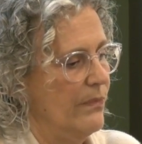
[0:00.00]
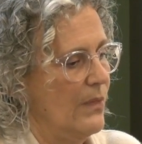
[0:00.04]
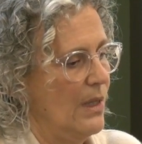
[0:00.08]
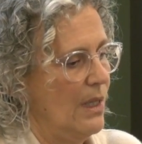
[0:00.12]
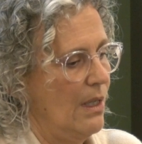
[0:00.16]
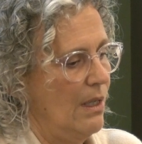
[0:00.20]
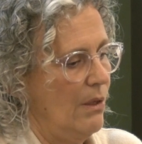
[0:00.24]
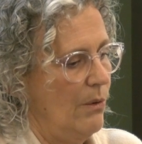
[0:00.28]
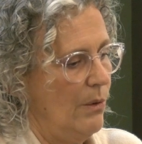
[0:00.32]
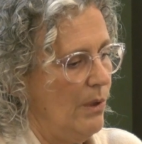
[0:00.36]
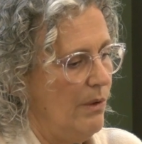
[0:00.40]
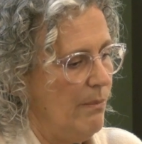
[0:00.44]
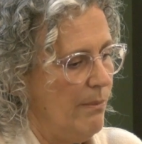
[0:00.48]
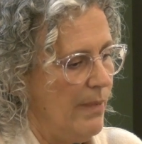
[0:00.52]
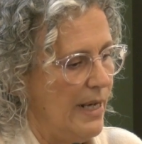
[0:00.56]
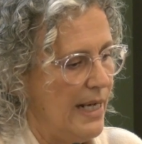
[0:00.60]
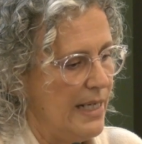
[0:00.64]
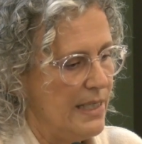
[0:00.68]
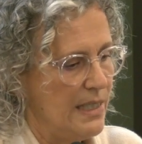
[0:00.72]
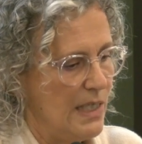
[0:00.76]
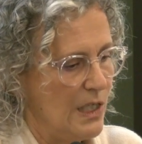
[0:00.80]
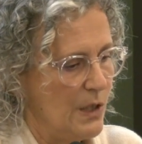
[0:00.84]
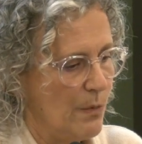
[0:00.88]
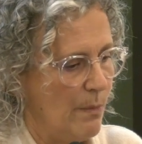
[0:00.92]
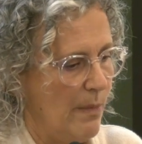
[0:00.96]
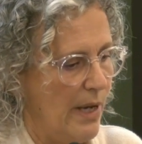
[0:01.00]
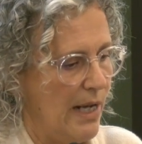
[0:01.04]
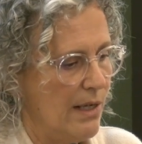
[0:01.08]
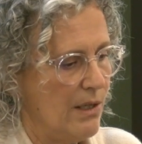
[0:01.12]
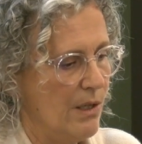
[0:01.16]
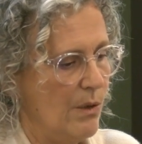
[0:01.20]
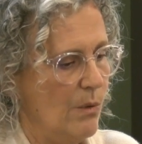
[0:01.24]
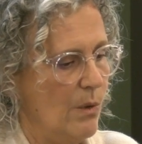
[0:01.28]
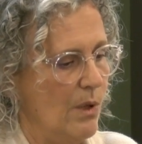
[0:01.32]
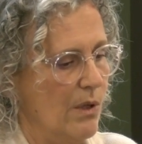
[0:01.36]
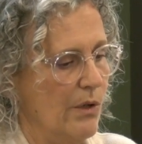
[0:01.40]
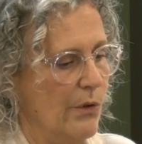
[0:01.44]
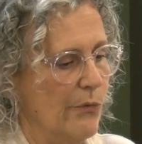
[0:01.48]
We made this
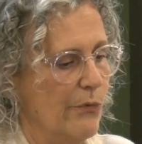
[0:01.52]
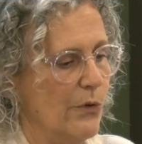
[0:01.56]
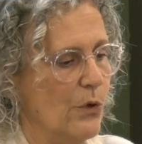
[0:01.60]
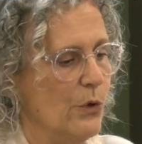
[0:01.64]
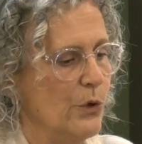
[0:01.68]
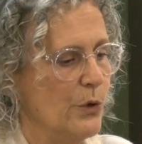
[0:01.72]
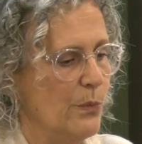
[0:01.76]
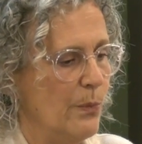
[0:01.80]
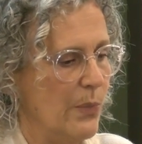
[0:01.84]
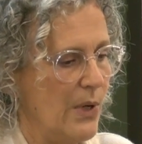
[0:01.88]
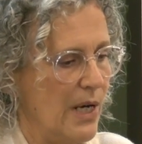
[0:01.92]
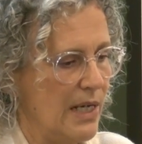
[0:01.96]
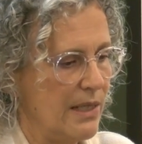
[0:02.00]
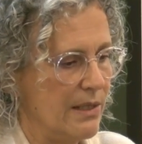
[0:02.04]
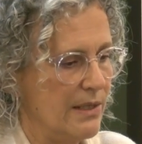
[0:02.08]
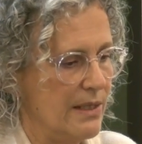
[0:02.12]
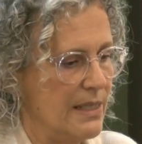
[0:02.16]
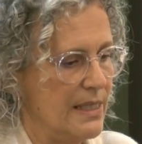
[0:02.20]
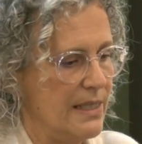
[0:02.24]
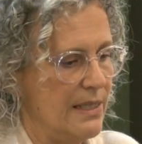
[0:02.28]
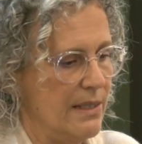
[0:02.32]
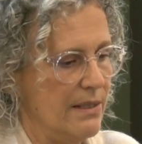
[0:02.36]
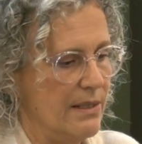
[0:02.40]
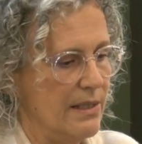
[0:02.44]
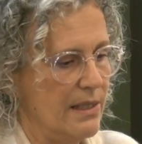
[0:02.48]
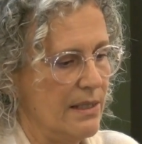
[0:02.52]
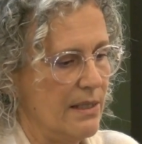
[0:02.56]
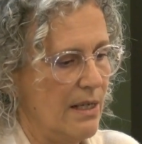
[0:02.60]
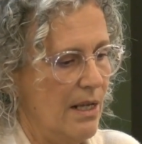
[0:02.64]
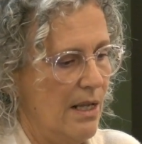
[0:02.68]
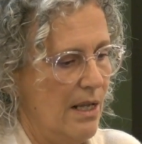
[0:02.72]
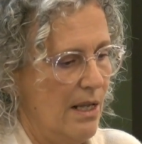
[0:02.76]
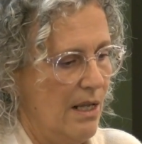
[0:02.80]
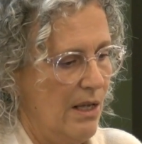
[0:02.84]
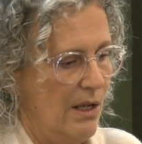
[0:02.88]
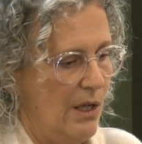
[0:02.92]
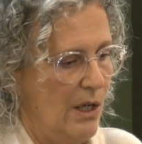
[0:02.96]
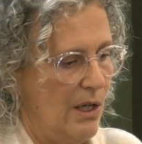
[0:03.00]
manual of good practices
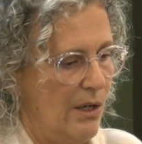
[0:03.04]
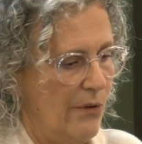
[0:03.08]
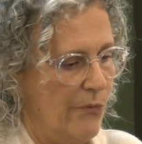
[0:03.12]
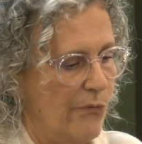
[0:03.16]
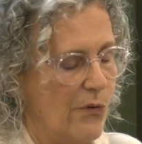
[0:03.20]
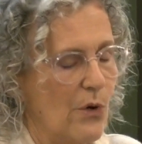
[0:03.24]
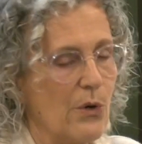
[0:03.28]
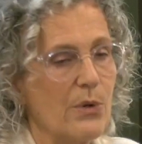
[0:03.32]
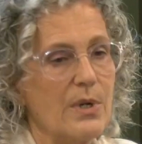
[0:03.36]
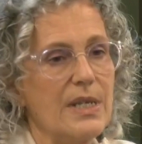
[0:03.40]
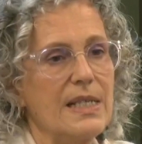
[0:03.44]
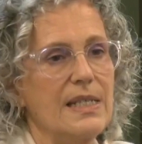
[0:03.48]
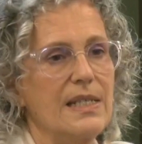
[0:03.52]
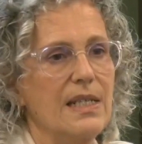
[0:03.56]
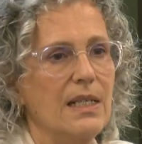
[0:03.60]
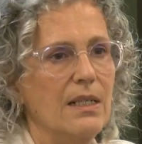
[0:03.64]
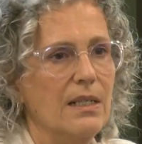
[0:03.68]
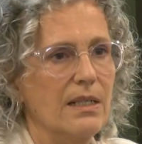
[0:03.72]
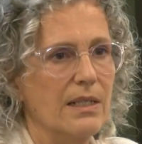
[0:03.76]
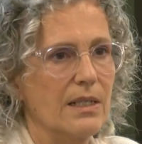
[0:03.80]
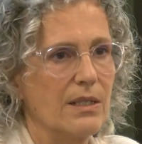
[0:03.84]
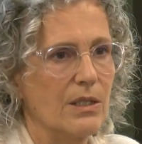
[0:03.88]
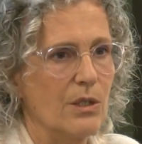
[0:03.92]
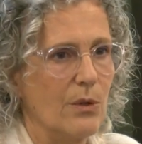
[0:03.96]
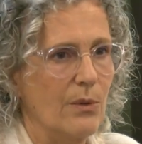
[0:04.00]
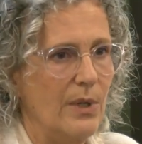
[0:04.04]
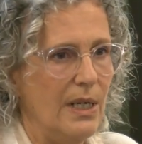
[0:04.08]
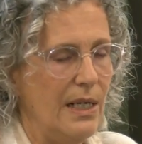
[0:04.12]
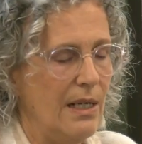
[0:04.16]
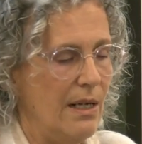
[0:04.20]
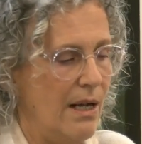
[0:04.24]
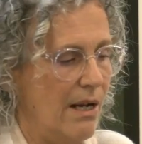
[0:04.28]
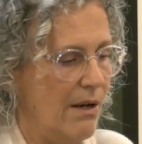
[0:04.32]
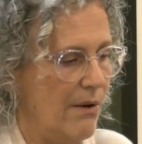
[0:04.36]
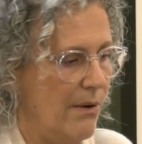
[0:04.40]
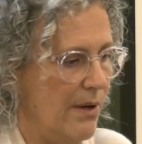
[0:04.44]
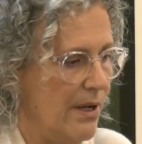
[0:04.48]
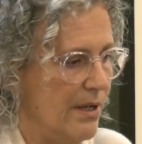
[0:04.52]
for resilient green
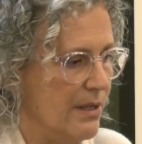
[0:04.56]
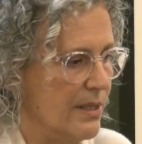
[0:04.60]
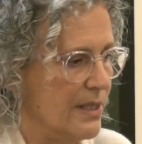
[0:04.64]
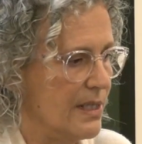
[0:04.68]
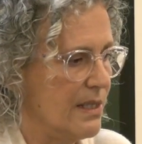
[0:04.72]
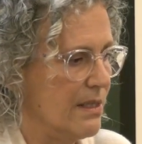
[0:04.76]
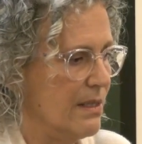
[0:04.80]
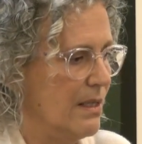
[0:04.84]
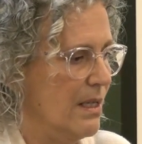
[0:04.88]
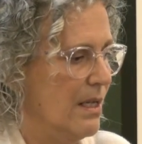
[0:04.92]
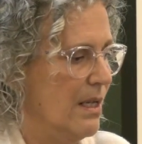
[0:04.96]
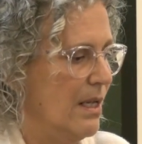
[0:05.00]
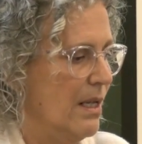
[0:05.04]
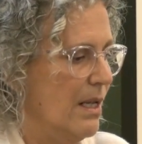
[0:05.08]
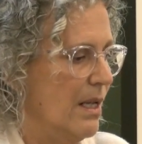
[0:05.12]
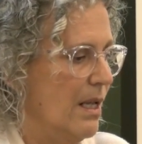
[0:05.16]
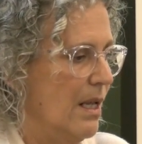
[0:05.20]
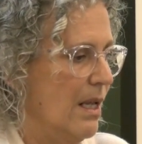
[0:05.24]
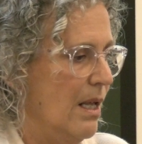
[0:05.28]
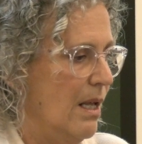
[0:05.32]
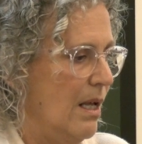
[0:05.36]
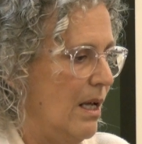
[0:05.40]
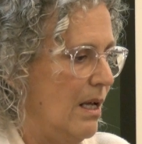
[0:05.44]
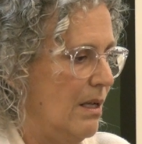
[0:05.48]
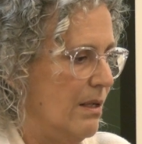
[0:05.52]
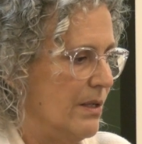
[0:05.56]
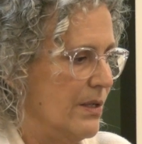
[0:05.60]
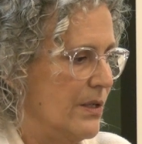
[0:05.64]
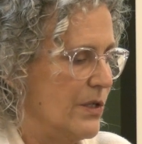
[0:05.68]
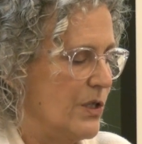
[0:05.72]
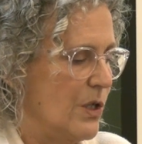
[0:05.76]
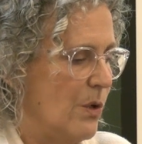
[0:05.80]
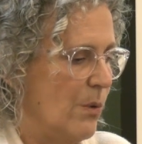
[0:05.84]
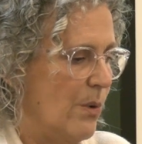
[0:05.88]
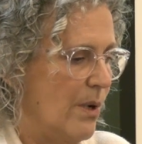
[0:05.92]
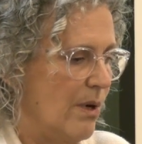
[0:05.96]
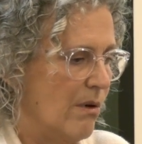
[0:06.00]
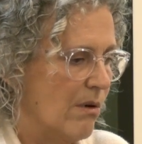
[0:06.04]
areas. So
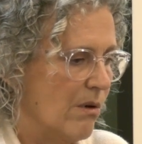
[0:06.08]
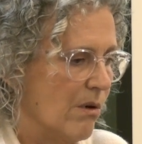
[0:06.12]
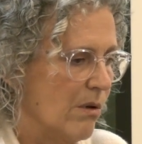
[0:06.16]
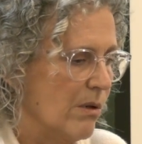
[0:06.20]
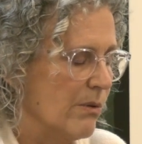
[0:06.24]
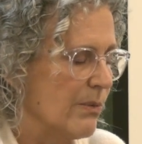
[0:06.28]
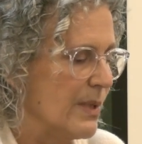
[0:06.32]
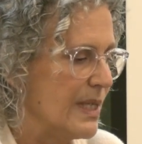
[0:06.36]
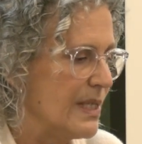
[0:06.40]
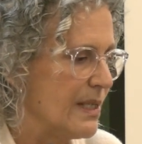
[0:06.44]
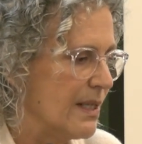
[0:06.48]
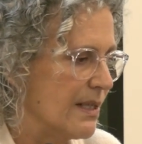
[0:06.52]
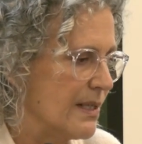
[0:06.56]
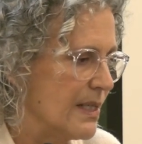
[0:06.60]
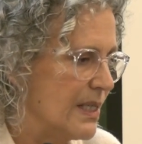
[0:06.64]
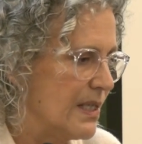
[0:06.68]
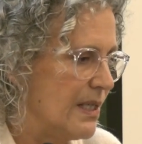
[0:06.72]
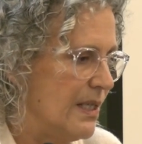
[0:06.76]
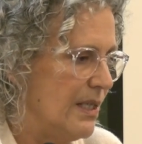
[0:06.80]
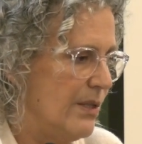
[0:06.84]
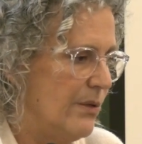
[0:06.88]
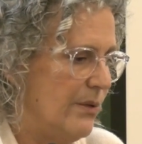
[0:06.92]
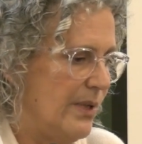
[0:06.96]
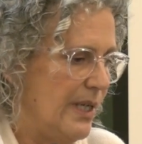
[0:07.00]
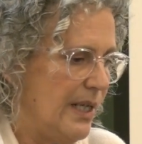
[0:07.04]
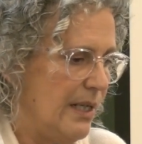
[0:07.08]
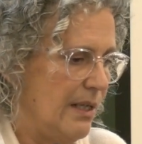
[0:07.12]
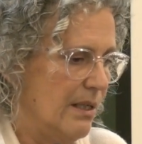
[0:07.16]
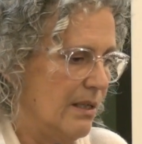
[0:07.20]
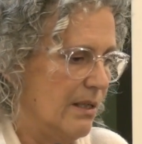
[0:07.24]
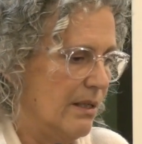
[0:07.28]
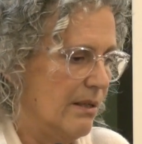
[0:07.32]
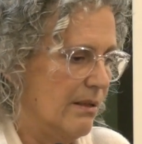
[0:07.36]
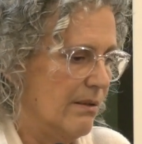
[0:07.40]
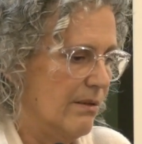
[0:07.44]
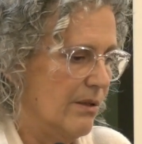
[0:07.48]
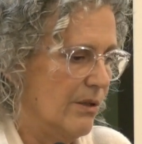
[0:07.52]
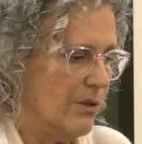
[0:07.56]
we are always considering
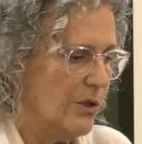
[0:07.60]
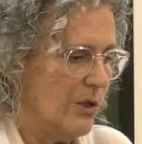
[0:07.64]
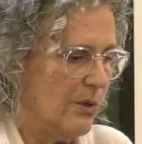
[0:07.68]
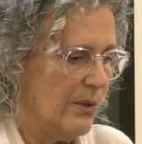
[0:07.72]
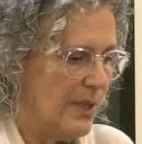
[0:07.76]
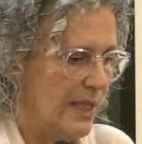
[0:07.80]
not only